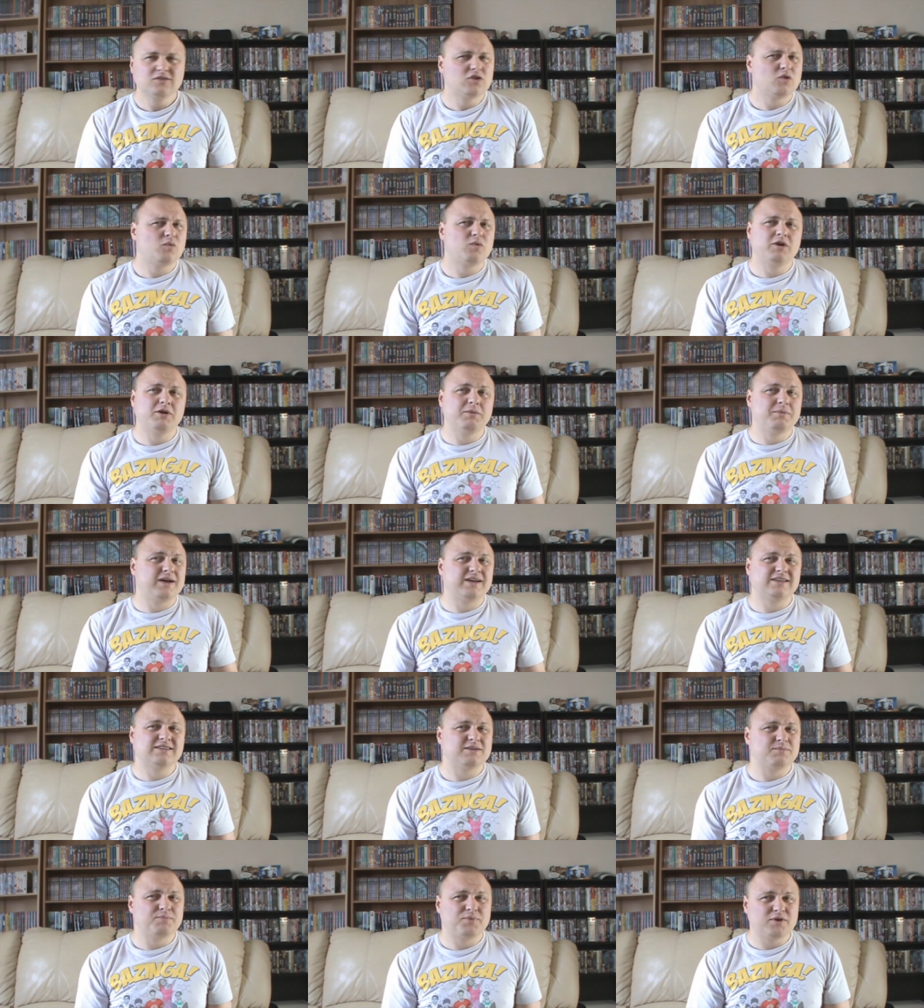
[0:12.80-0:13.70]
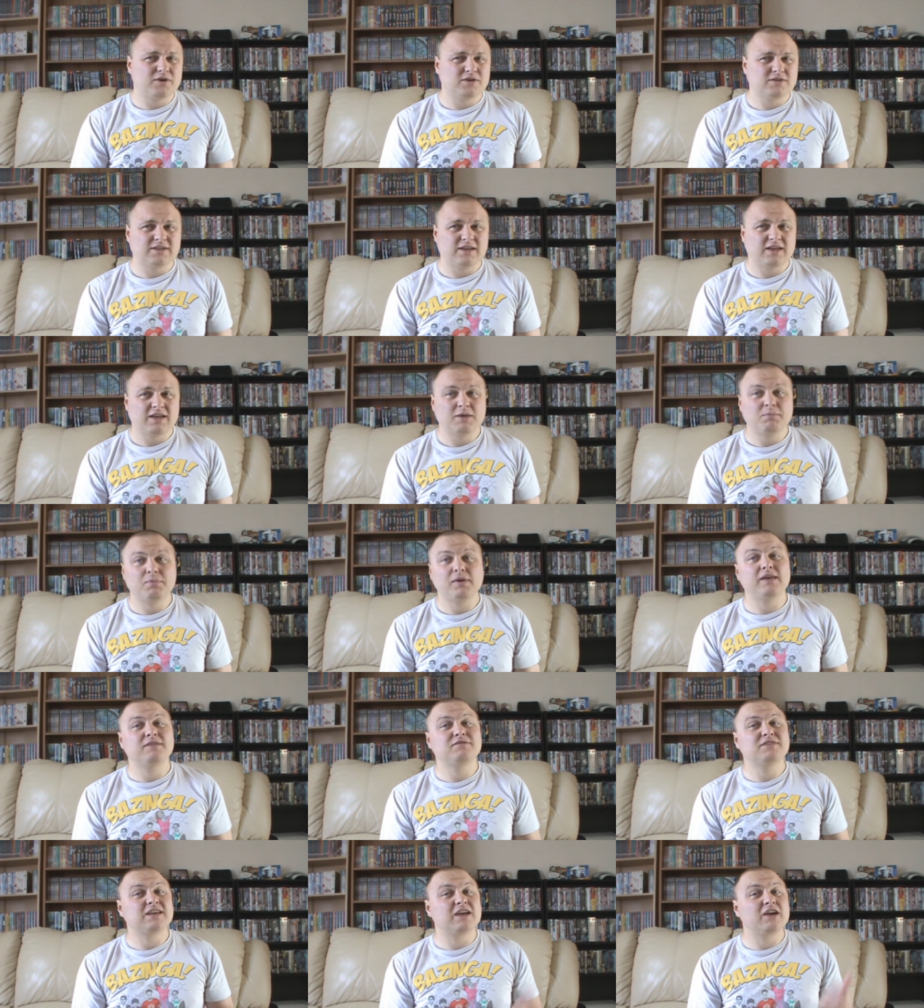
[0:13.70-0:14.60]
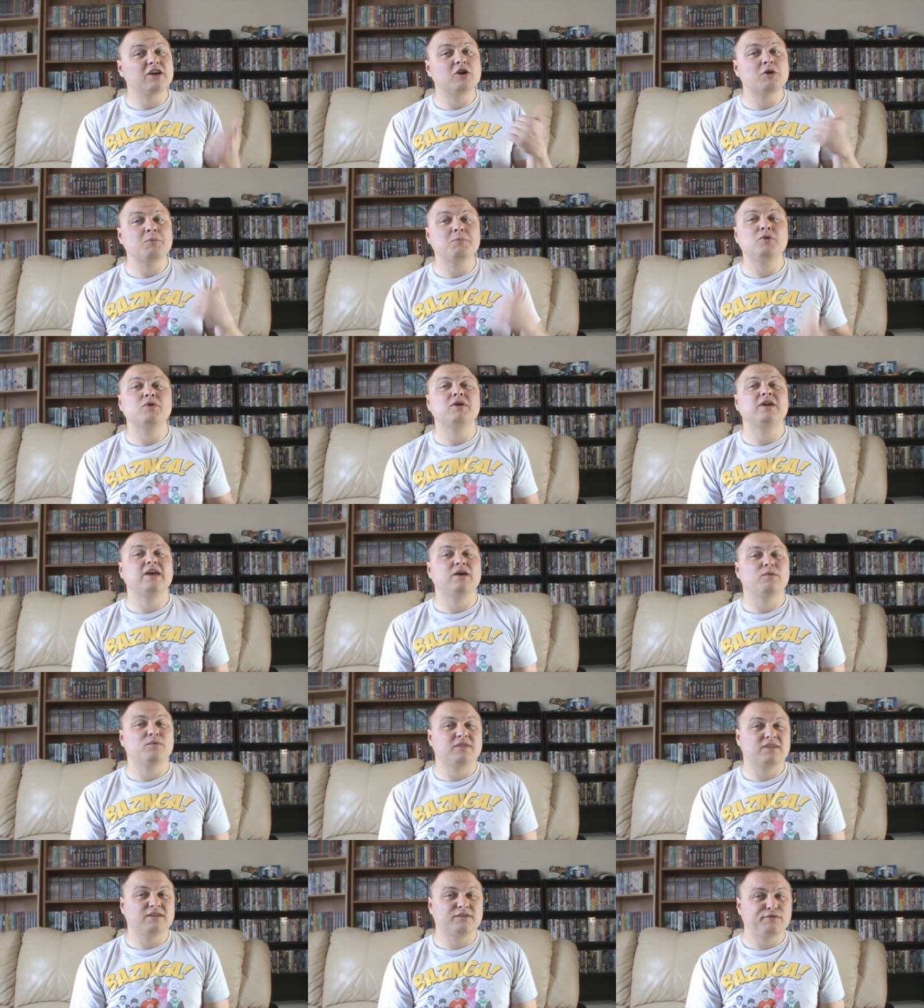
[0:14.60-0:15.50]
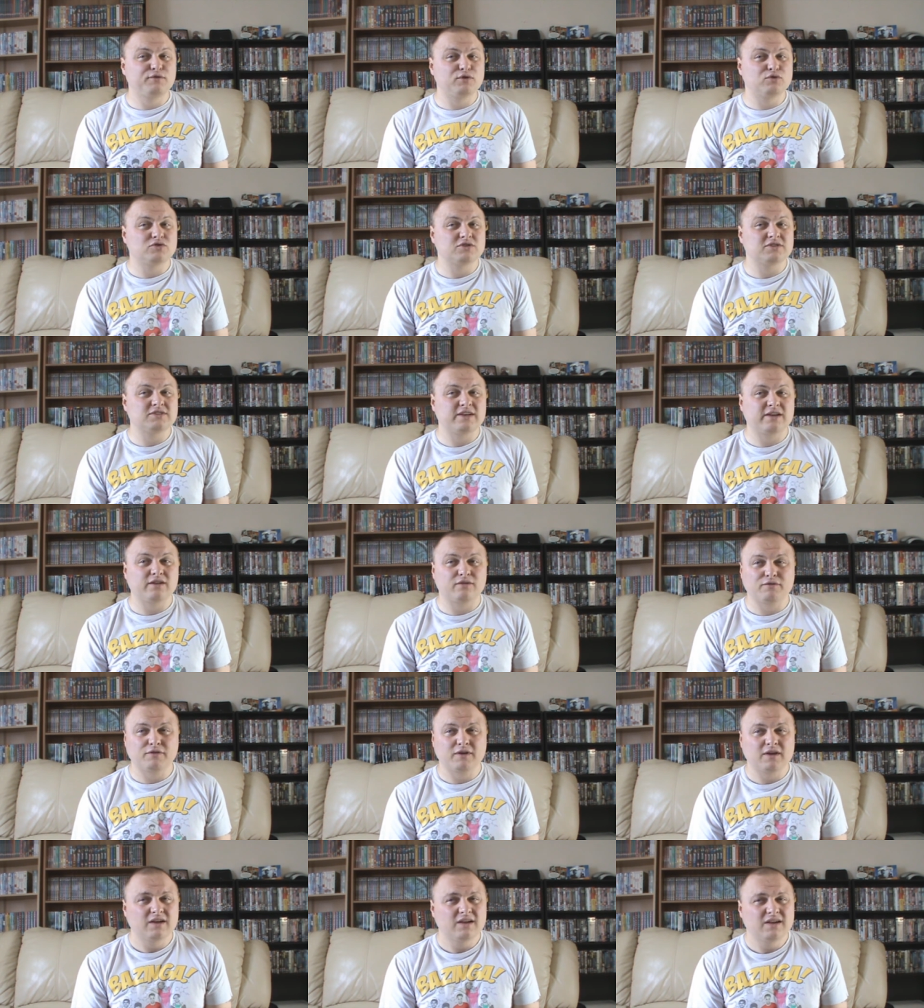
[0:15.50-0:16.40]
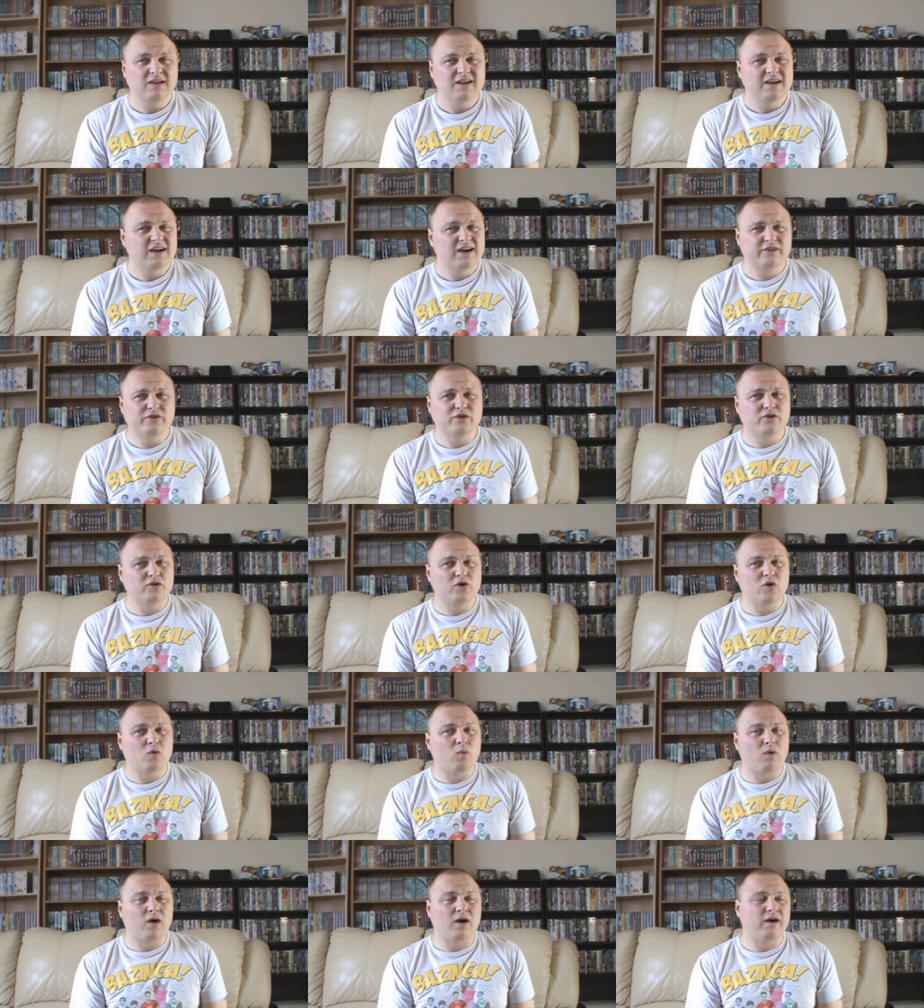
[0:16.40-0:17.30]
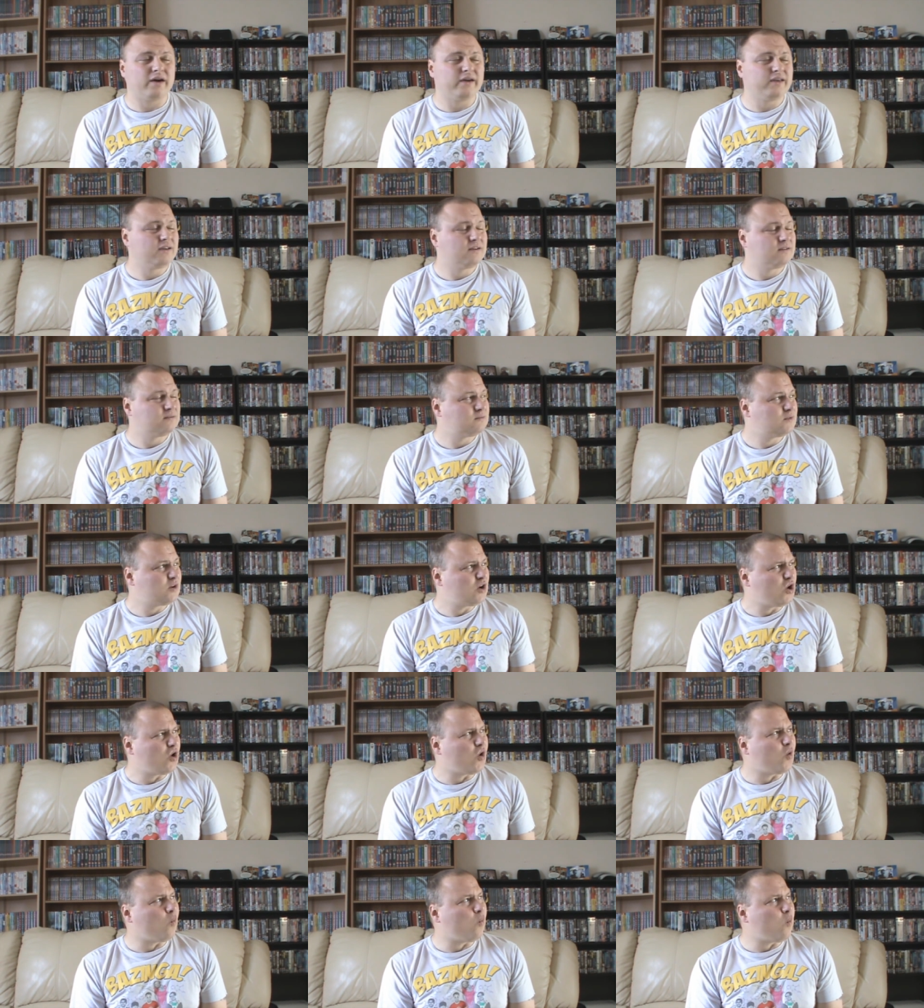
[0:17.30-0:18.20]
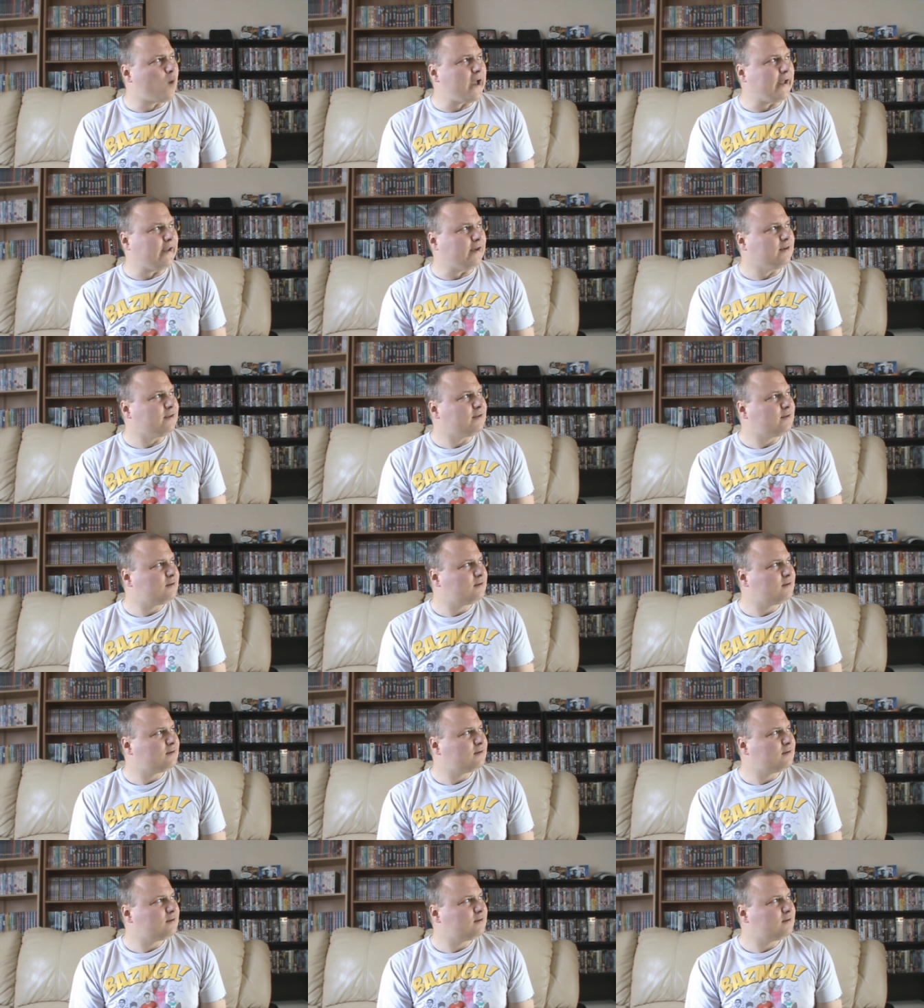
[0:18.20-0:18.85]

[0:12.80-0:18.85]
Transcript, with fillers: Don't worry about it, Percy. He believes he can communicate with his future self. I don't know why, or when.